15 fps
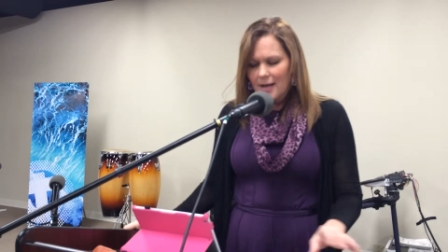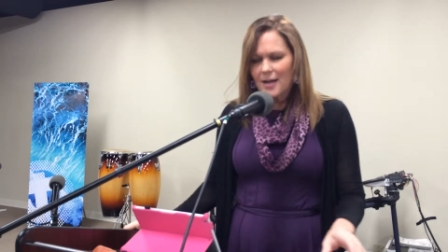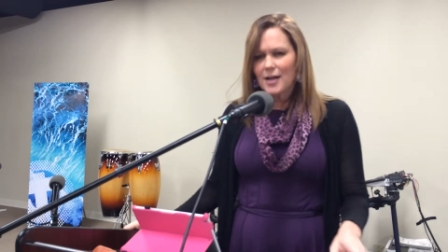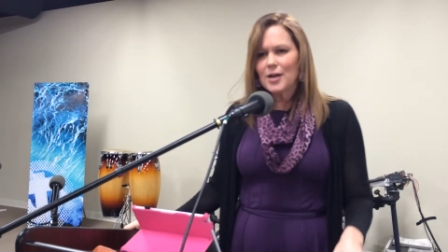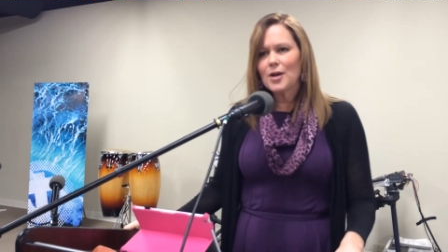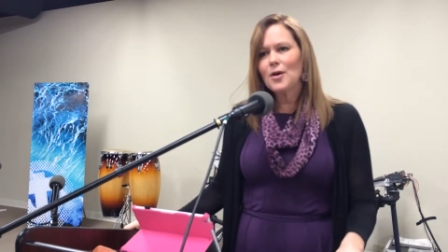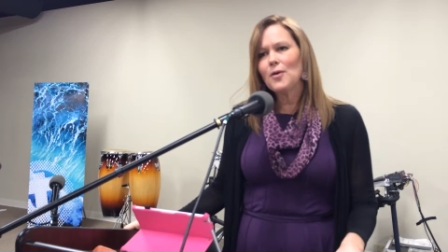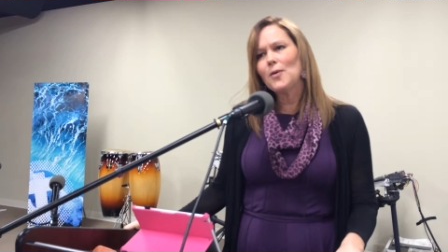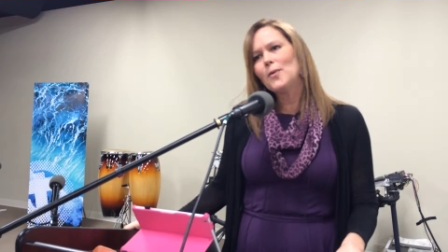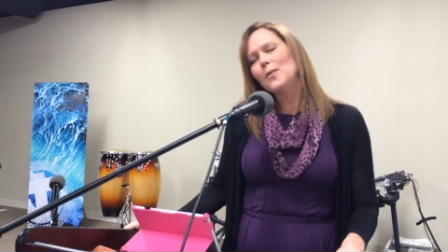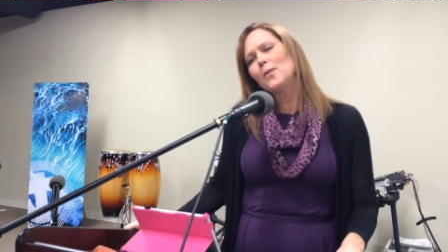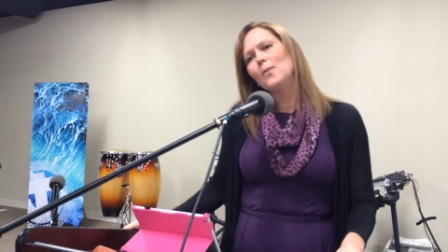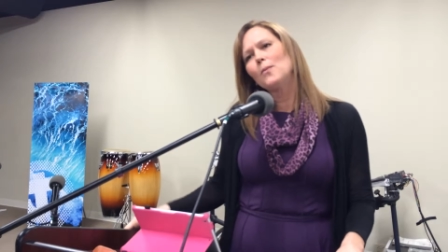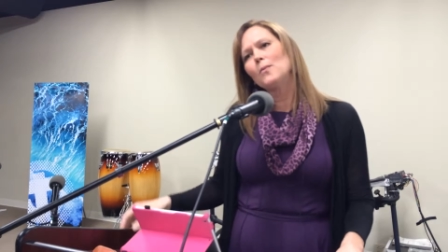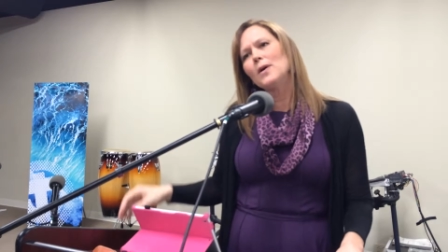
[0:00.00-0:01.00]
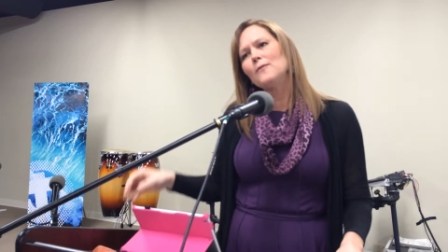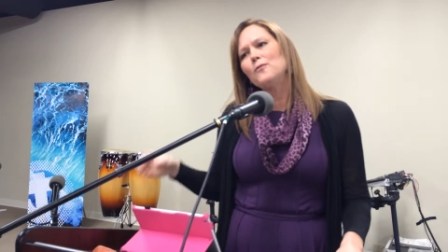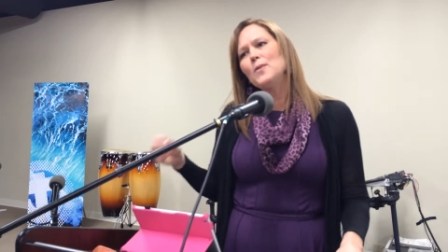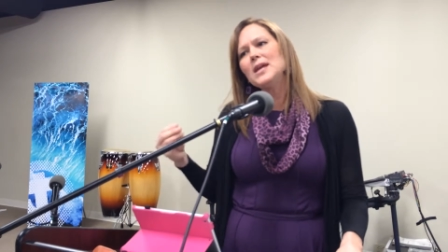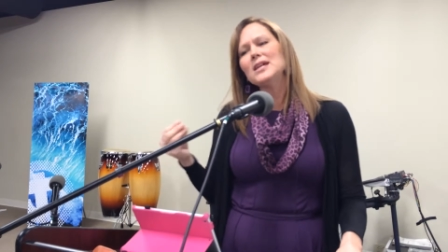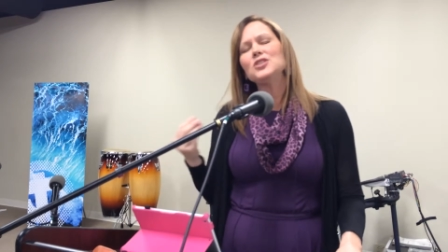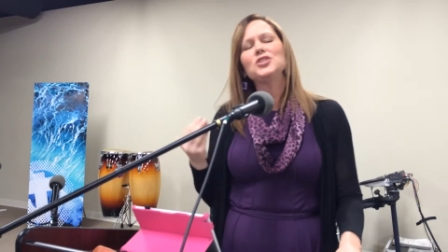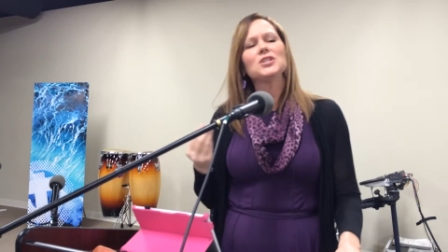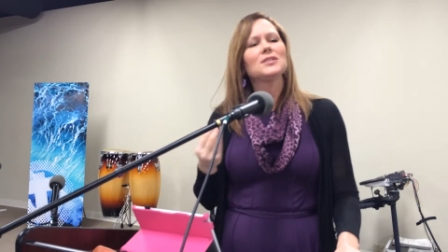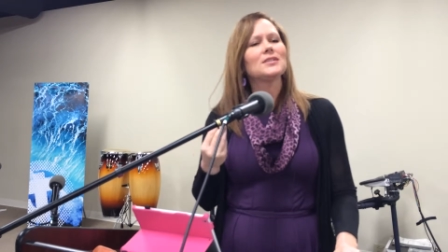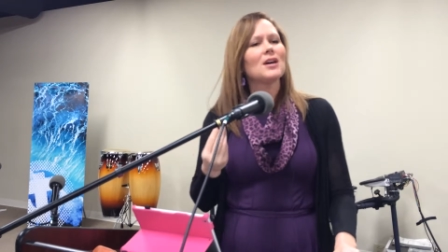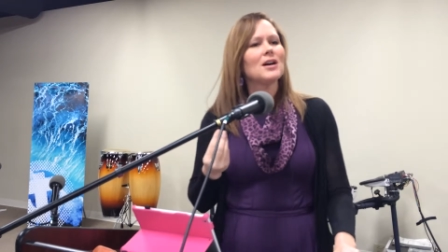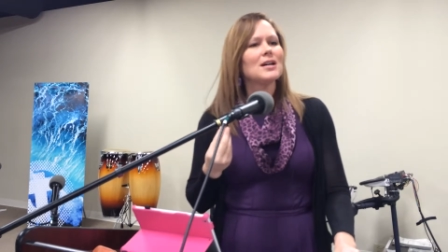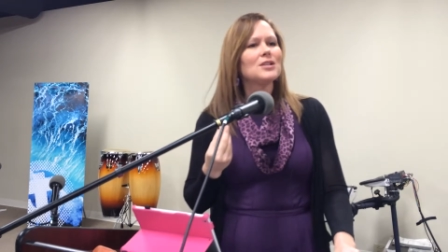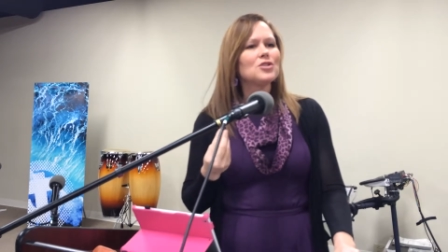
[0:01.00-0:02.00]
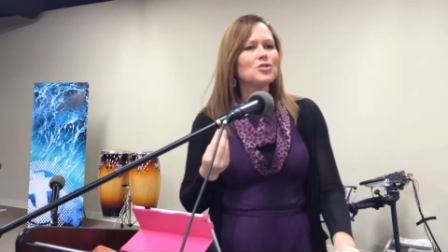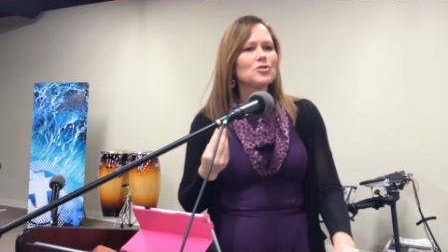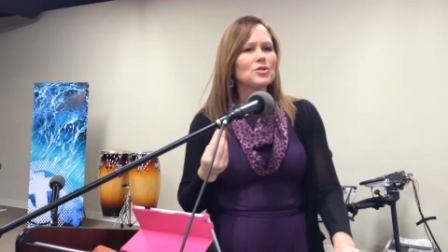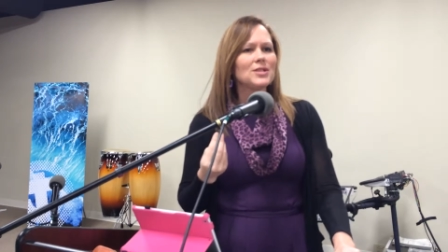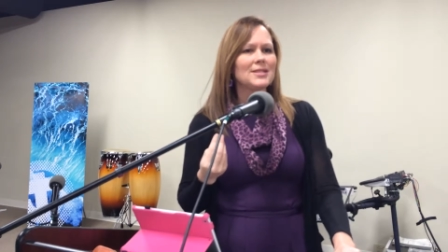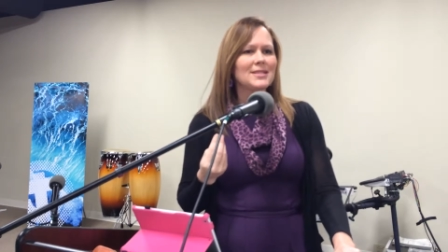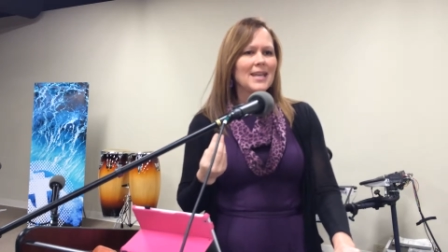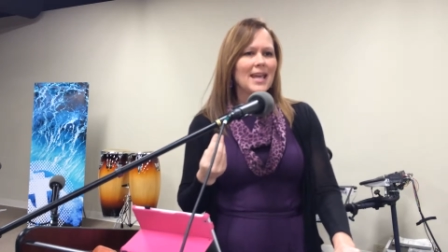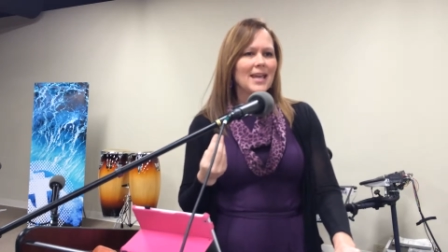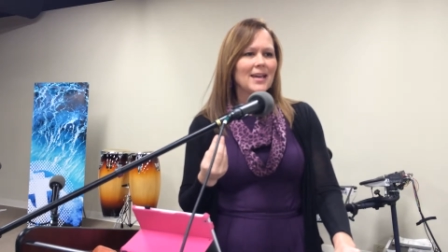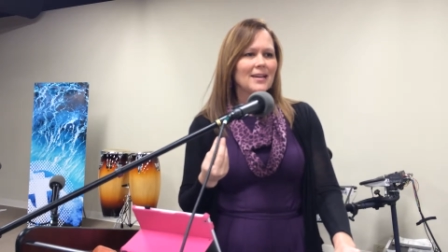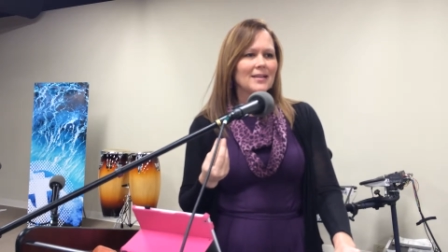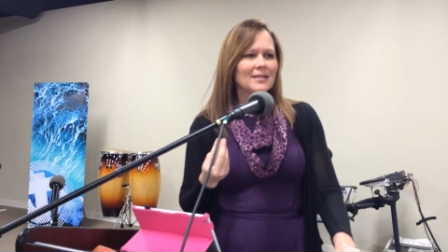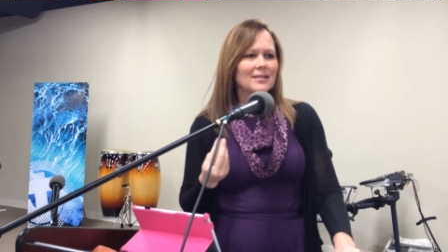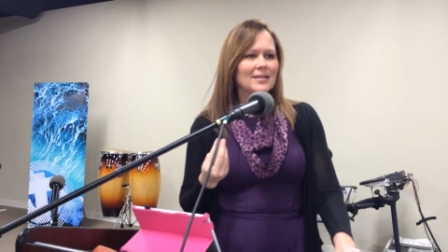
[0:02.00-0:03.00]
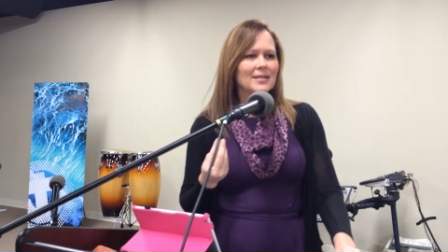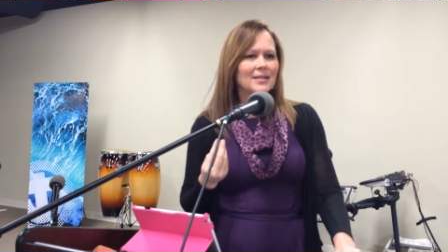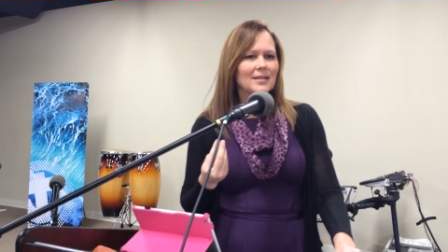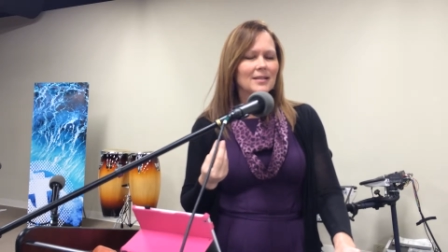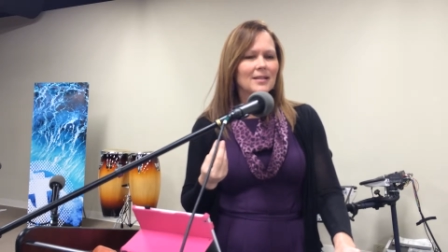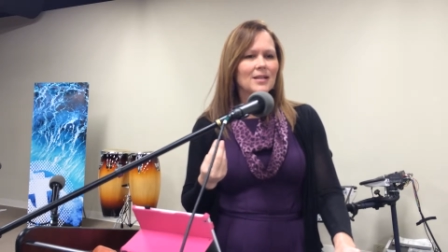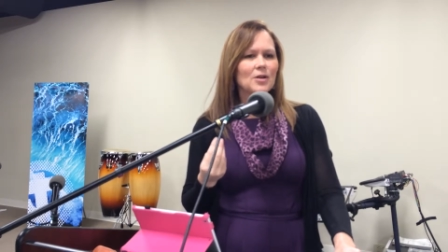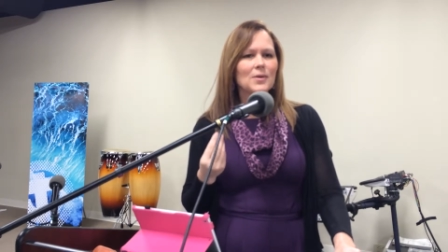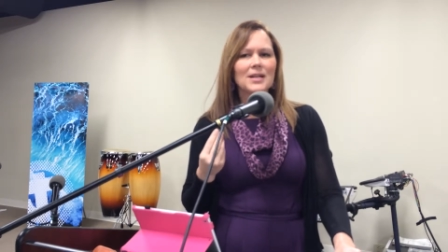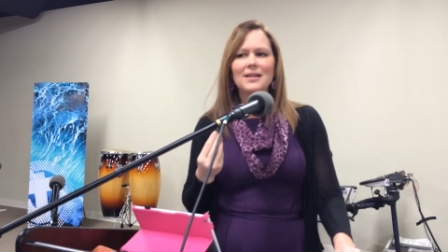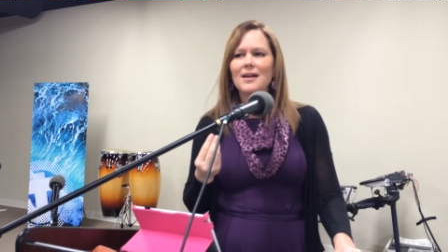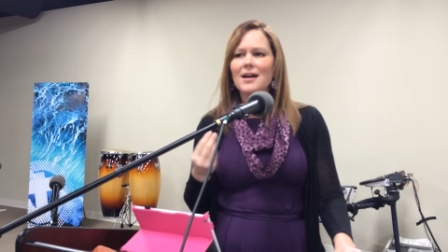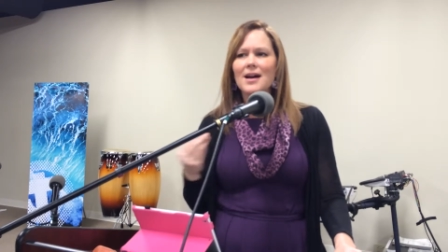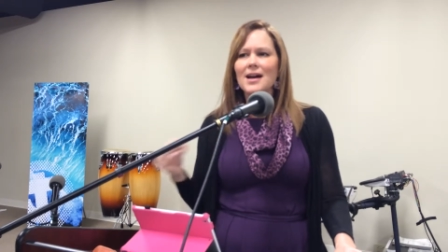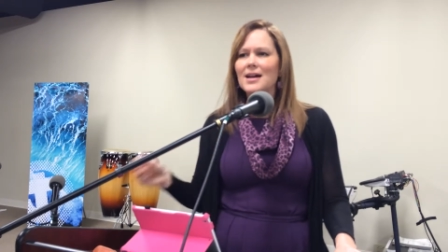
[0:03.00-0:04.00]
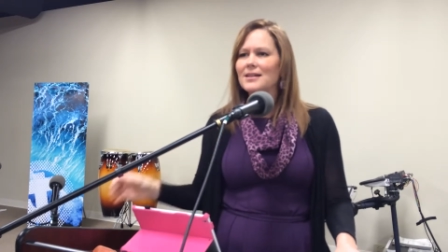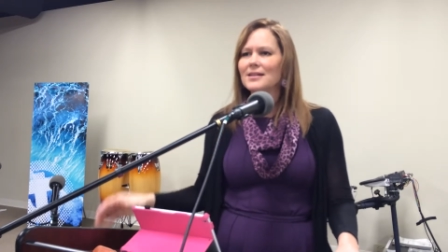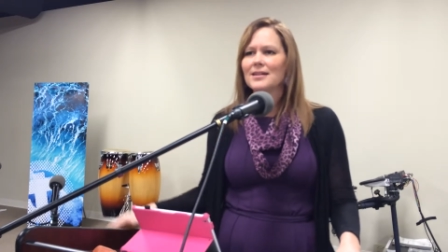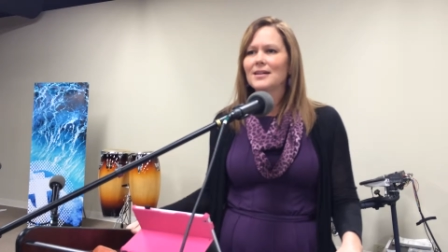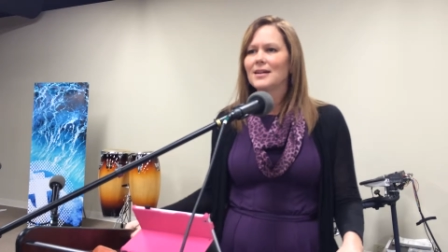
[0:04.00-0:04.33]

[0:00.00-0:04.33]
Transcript: You know, if we could just understand, you know, and God,